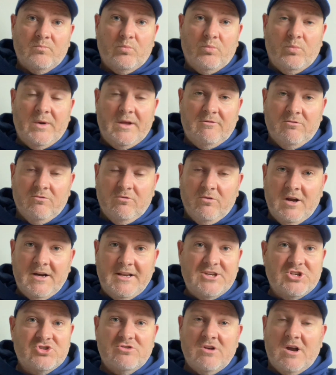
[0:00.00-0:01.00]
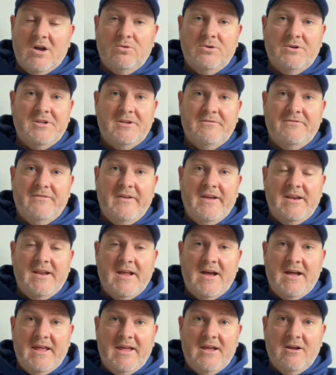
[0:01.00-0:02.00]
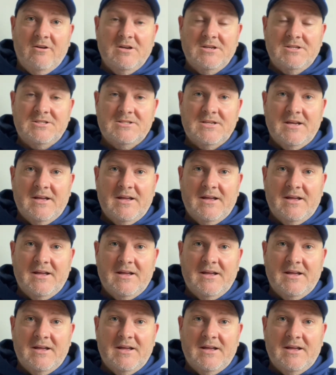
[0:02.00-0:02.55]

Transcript: We really struggled to defend our errors.